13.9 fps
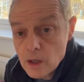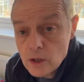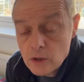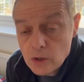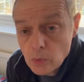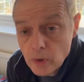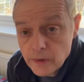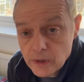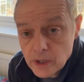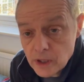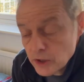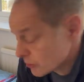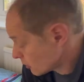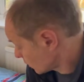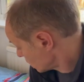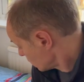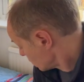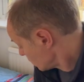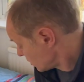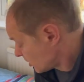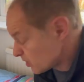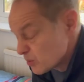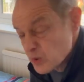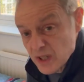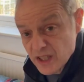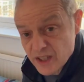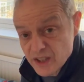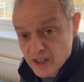So what the instructions
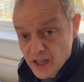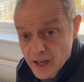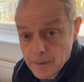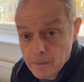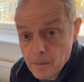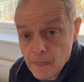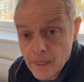usually say